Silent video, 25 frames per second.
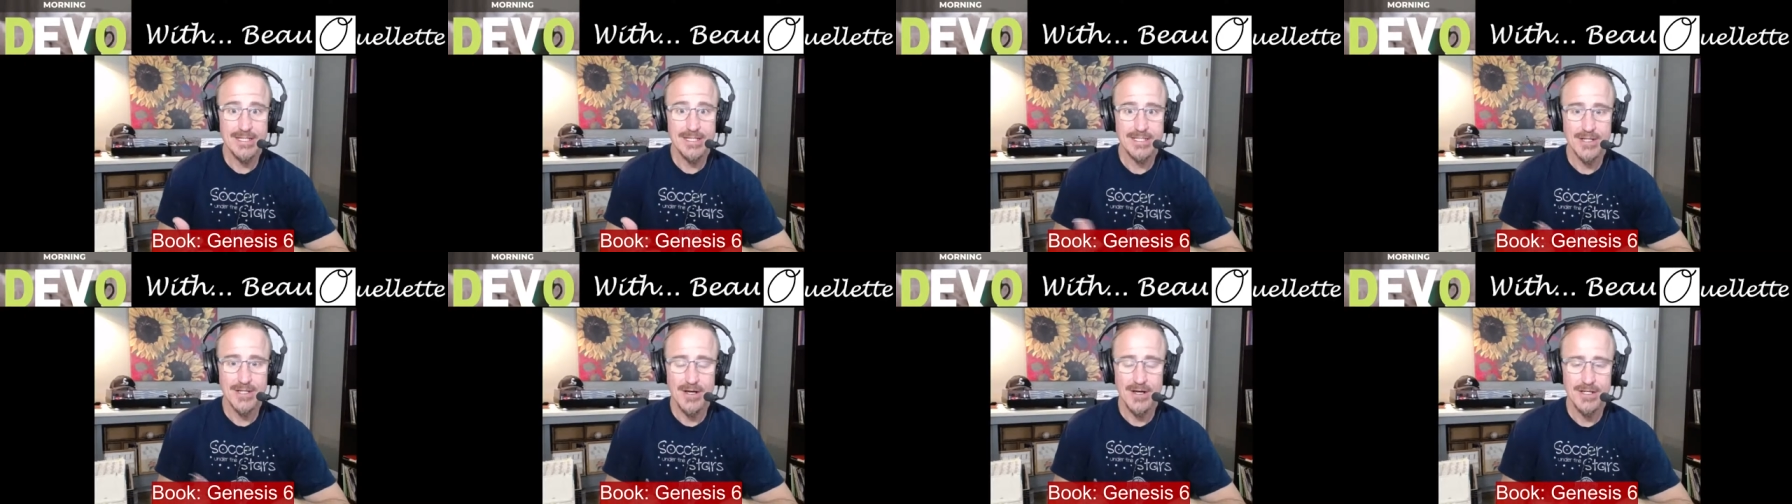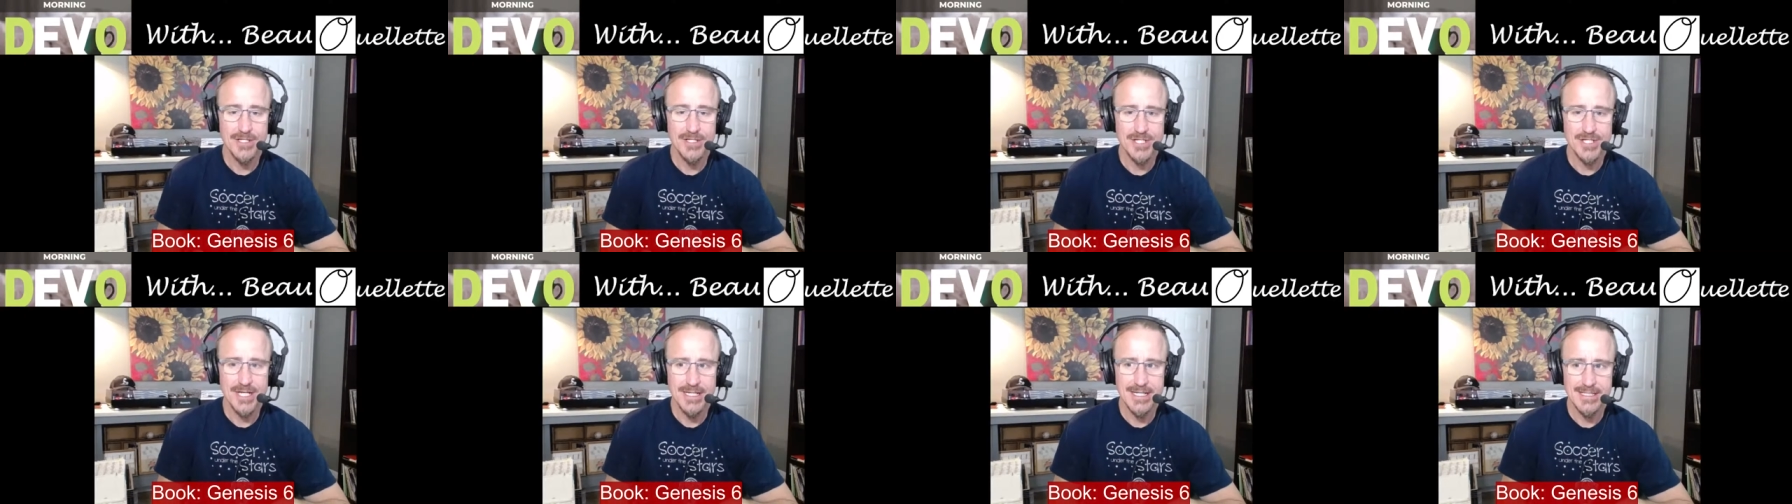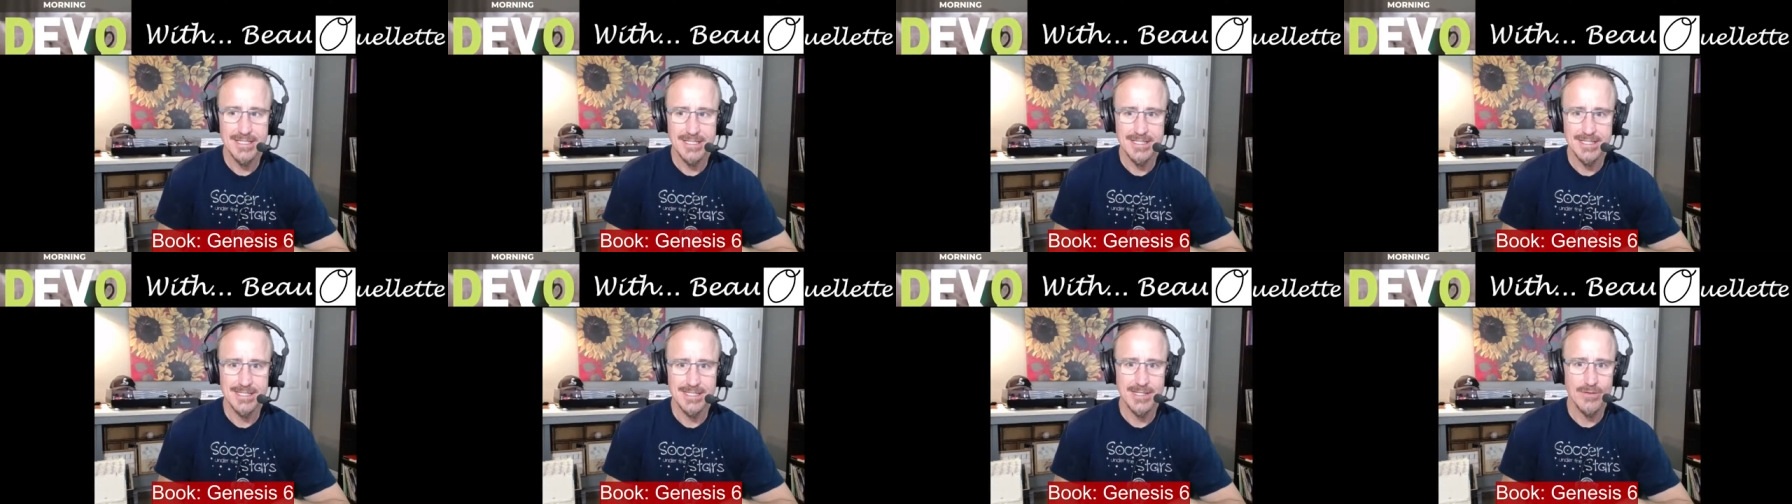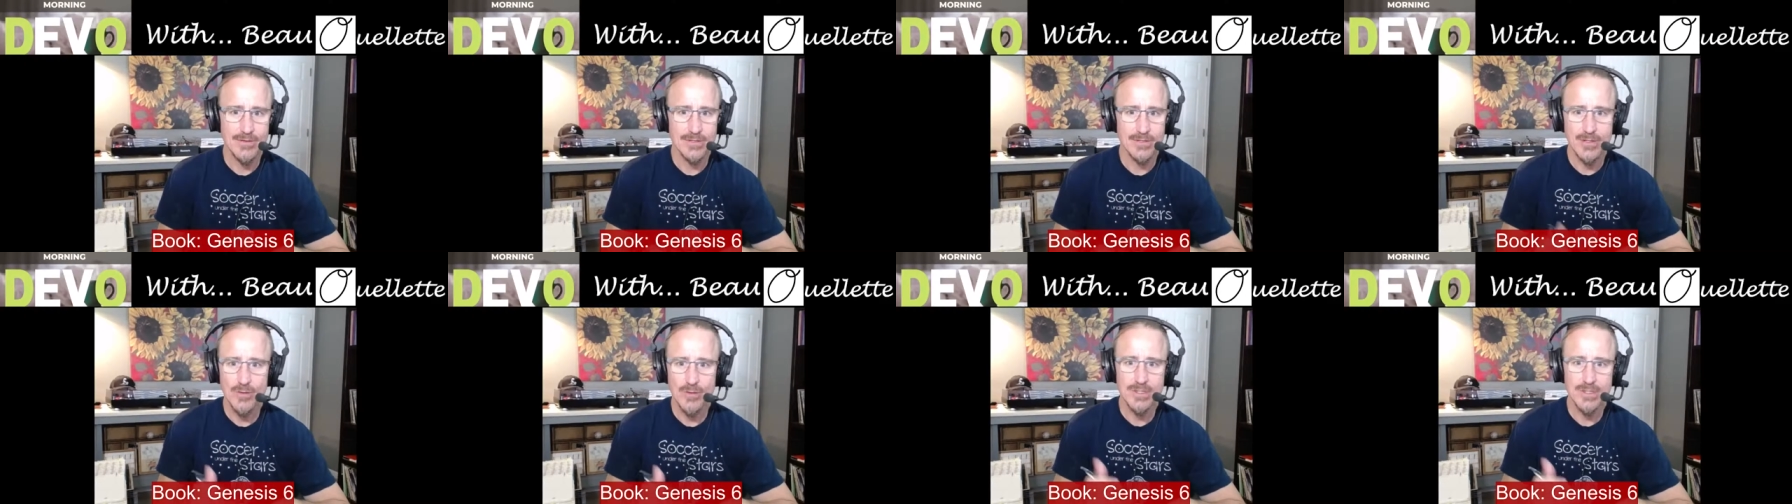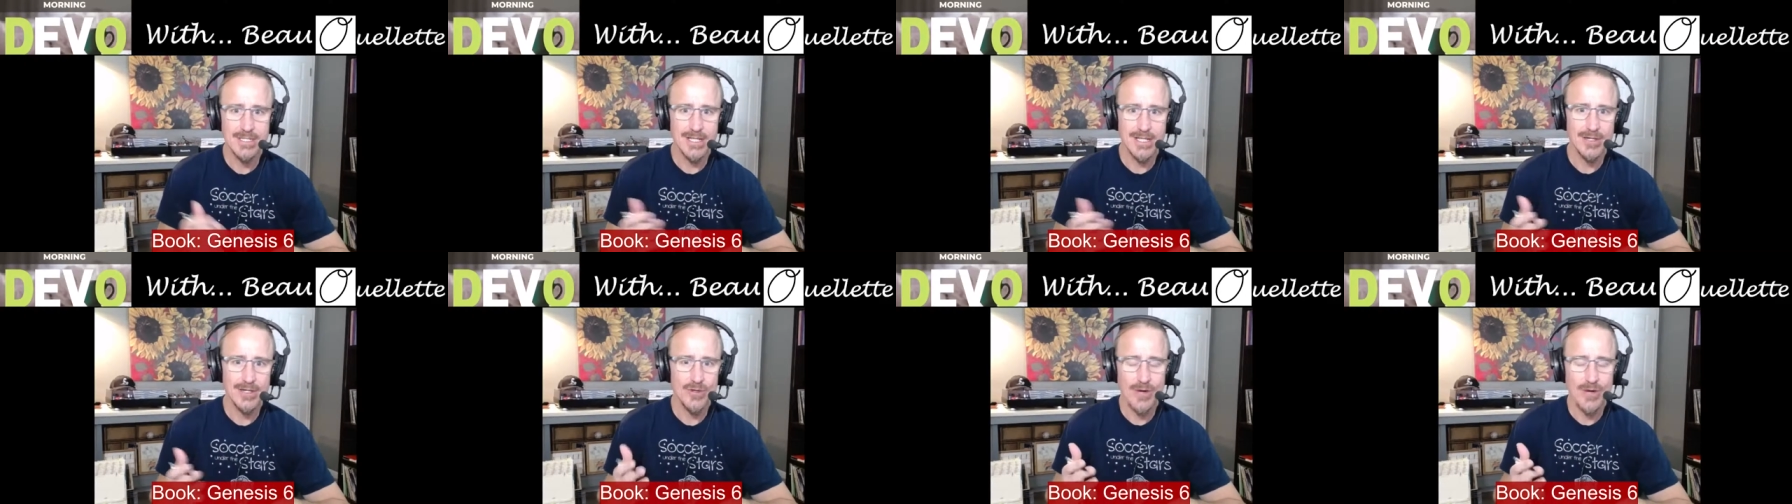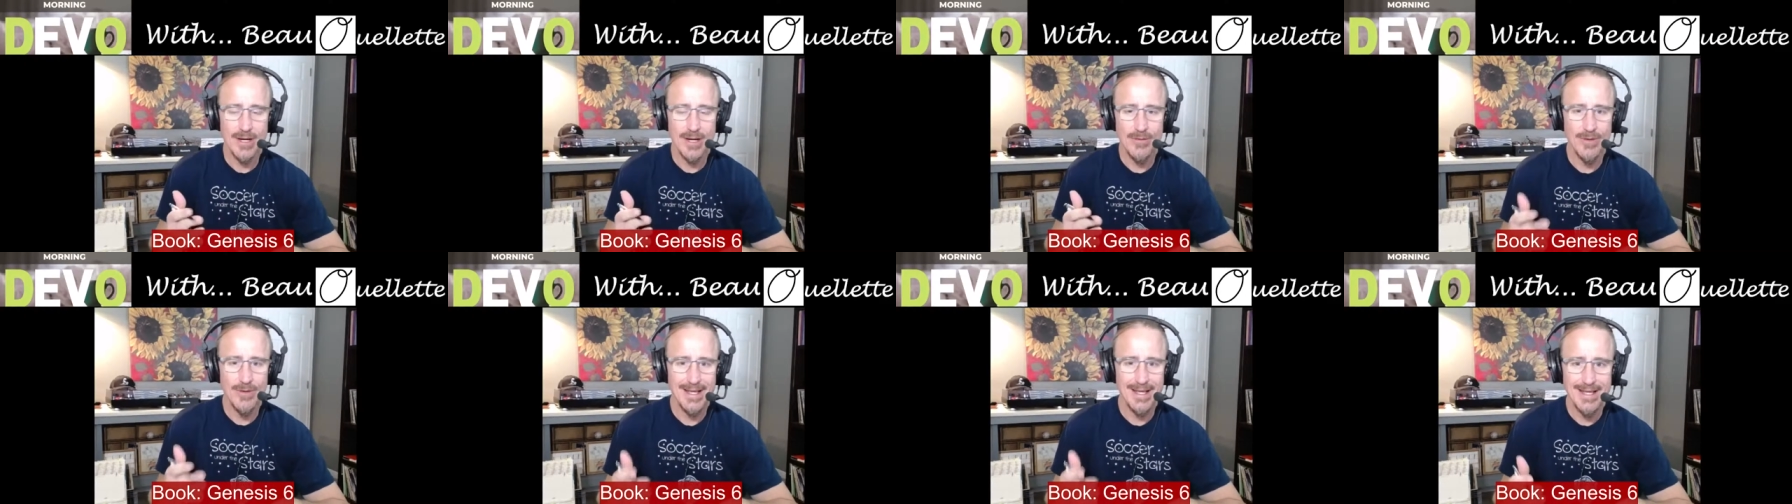saw in genesis that there was incredible